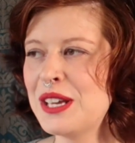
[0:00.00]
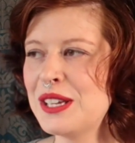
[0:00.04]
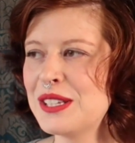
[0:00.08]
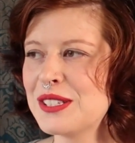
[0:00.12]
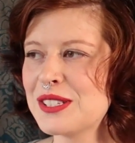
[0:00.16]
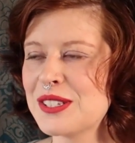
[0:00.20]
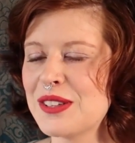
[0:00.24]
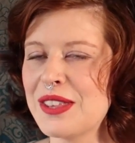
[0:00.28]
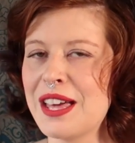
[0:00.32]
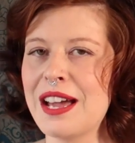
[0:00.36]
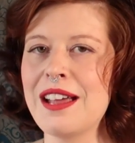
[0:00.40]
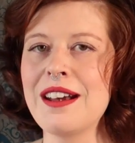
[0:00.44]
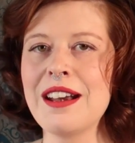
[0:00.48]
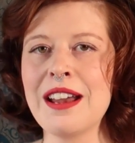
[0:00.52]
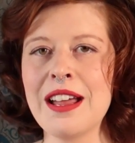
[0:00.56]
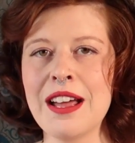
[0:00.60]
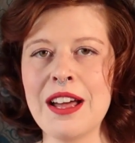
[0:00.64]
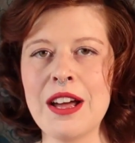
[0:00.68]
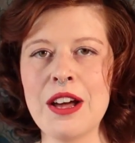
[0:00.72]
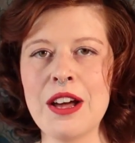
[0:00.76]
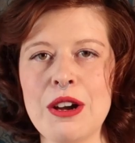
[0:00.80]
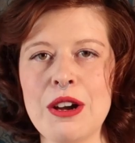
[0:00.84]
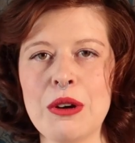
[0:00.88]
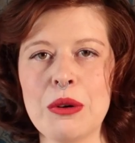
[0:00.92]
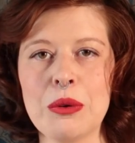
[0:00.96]
So that
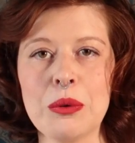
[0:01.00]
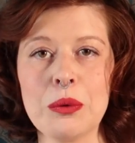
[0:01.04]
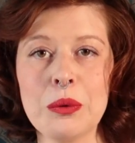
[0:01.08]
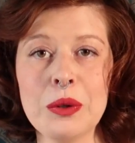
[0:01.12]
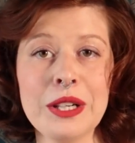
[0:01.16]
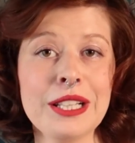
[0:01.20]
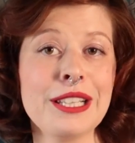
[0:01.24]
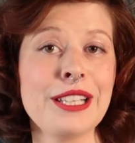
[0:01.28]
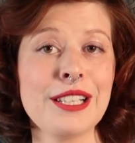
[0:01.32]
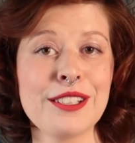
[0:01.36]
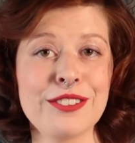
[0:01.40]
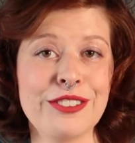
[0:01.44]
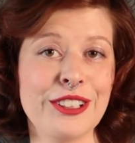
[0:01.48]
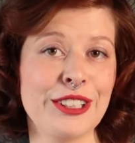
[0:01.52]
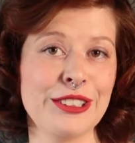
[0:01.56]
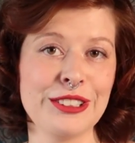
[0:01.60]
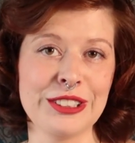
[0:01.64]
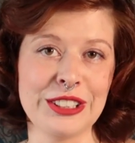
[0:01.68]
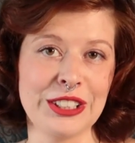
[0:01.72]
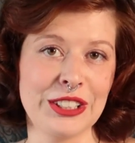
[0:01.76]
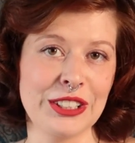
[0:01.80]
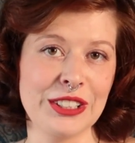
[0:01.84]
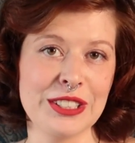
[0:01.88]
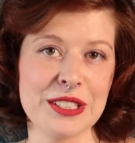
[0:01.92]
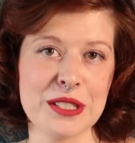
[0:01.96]
really felt
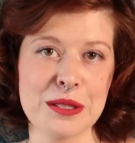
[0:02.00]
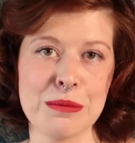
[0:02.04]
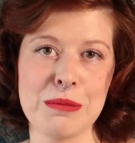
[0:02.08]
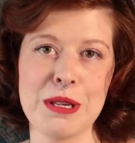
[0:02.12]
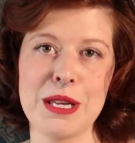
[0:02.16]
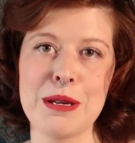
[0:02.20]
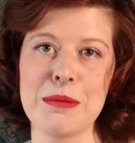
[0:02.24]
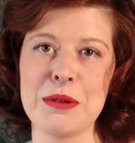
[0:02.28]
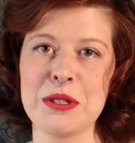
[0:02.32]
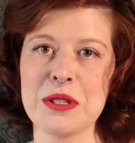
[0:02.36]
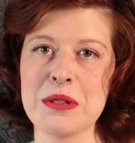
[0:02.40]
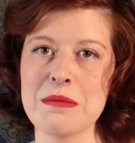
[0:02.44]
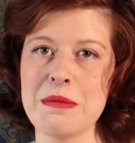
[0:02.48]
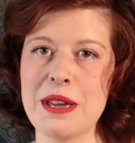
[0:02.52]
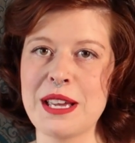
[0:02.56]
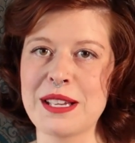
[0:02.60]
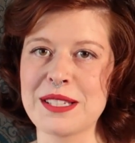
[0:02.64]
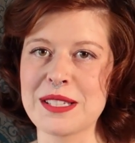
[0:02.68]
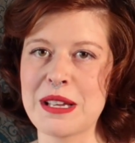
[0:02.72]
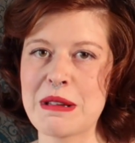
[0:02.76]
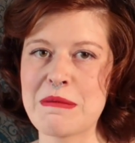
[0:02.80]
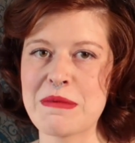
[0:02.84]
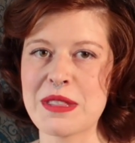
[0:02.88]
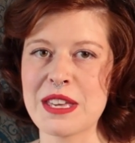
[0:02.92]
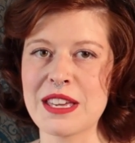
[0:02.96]
good to be able to make
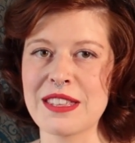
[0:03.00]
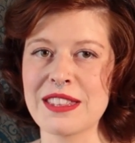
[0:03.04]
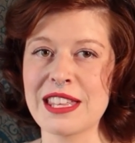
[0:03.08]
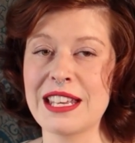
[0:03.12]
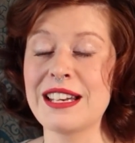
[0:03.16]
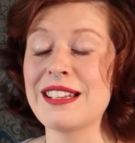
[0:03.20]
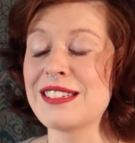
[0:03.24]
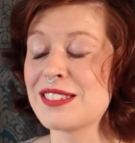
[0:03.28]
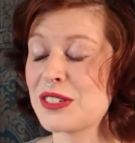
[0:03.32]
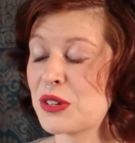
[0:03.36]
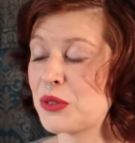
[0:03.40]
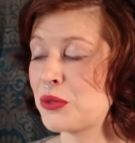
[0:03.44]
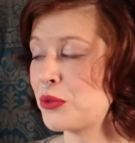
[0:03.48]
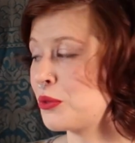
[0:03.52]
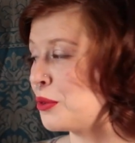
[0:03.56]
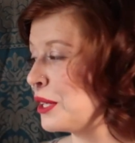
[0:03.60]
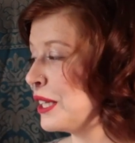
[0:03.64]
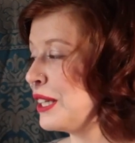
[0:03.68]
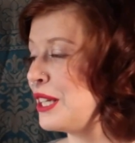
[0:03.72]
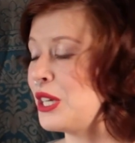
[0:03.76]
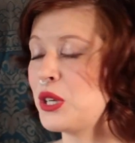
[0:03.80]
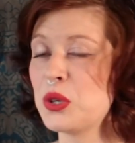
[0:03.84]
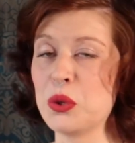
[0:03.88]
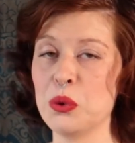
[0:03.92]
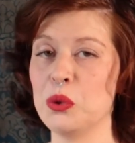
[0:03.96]
something that is
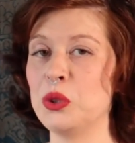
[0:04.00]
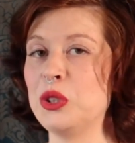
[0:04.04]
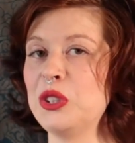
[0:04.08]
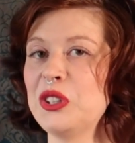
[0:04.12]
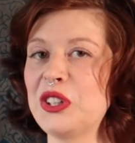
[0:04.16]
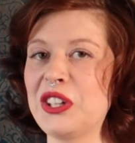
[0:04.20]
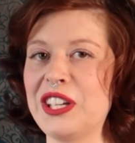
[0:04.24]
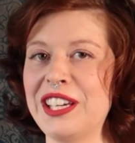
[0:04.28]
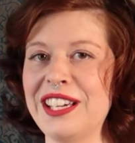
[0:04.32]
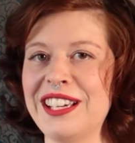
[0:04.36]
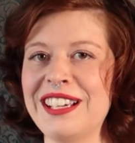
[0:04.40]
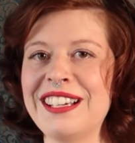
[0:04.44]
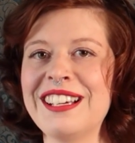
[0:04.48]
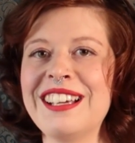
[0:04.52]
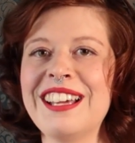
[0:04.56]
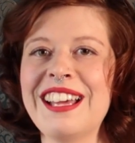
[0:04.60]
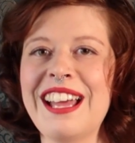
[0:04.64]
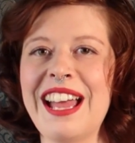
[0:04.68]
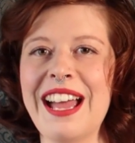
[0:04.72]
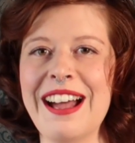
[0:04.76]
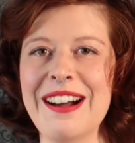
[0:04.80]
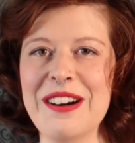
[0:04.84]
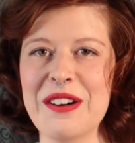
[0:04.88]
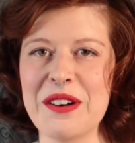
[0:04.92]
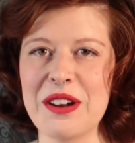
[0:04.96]
really cool looking
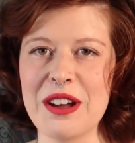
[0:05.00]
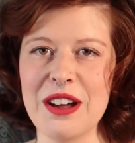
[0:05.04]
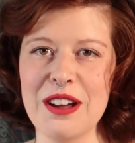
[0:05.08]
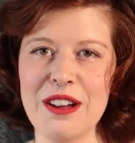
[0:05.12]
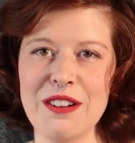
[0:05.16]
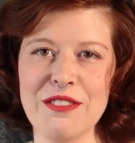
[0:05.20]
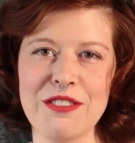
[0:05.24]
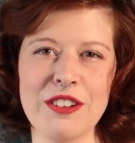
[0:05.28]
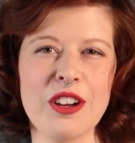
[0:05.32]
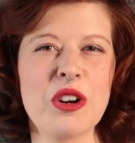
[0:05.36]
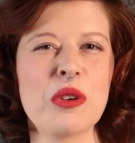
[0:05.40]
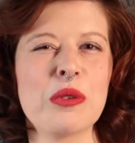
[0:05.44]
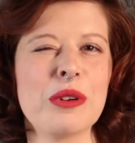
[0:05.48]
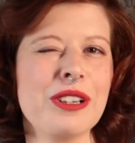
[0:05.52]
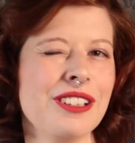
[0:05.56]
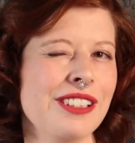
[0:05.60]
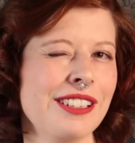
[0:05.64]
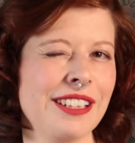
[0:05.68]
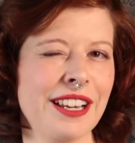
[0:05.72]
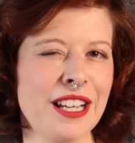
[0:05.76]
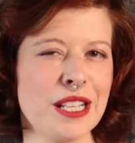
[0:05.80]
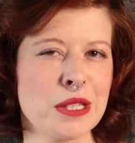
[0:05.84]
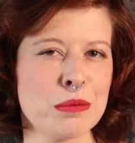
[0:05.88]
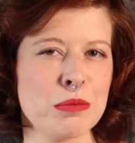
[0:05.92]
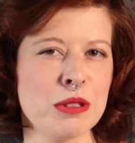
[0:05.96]
out of a really
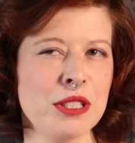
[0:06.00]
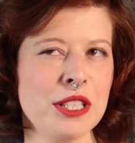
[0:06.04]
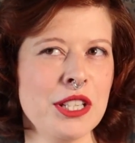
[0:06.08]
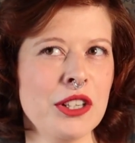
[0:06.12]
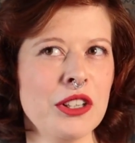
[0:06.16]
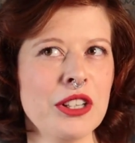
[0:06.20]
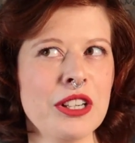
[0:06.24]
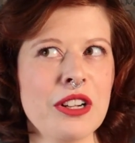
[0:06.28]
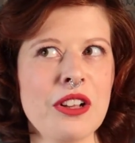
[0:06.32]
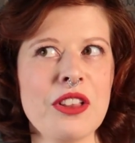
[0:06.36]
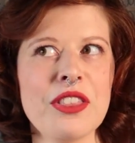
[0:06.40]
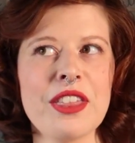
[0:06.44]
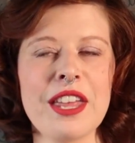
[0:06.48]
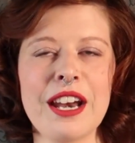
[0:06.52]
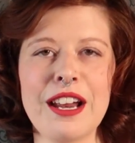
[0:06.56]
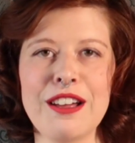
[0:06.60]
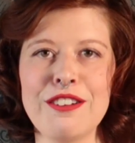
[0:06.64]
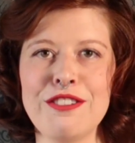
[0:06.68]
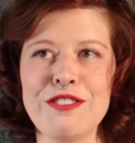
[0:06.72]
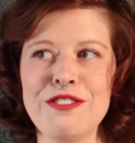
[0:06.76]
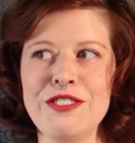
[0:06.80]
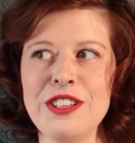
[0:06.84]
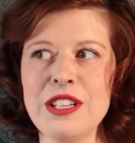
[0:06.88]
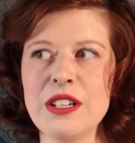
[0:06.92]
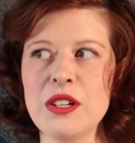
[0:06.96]
nice material that I
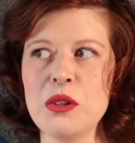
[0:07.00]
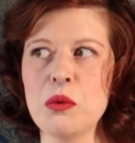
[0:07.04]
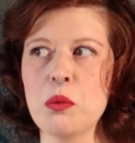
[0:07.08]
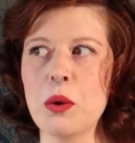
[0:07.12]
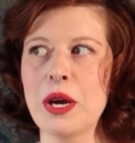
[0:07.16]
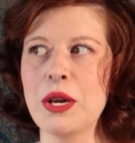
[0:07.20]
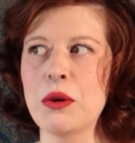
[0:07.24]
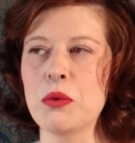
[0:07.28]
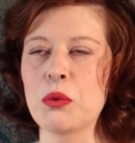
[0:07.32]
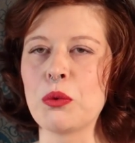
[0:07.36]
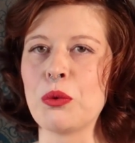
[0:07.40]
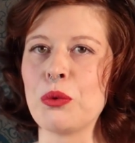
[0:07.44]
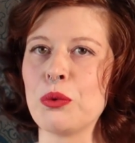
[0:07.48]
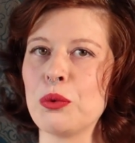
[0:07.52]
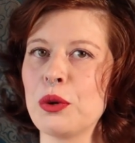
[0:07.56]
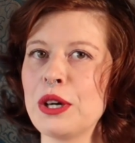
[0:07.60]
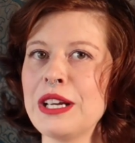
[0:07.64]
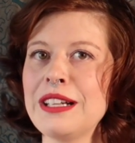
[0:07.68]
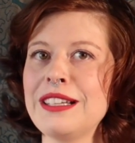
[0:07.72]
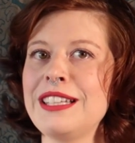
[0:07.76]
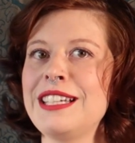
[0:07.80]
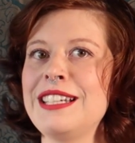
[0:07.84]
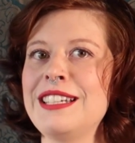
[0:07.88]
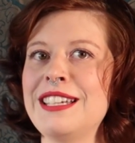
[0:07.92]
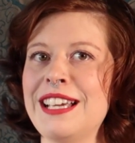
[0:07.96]
feel went
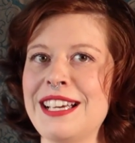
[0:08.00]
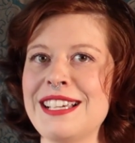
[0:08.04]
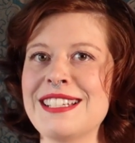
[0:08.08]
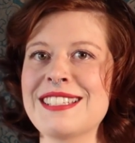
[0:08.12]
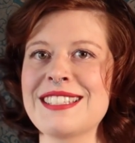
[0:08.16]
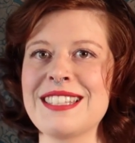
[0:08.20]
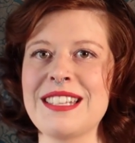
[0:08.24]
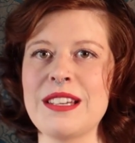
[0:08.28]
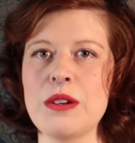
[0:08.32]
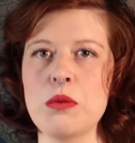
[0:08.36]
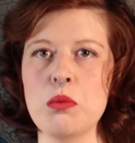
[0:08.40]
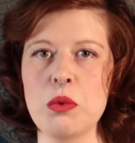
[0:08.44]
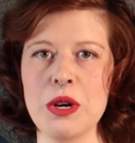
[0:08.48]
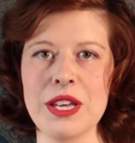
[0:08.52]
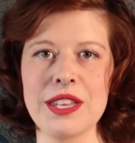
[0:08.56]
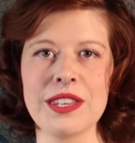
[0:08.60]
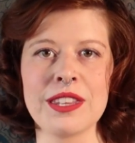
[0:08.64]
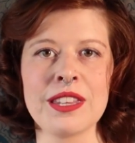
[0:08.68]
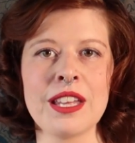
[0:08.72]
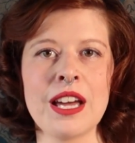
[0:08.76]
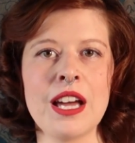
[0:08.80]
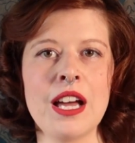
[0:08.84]
really nicely with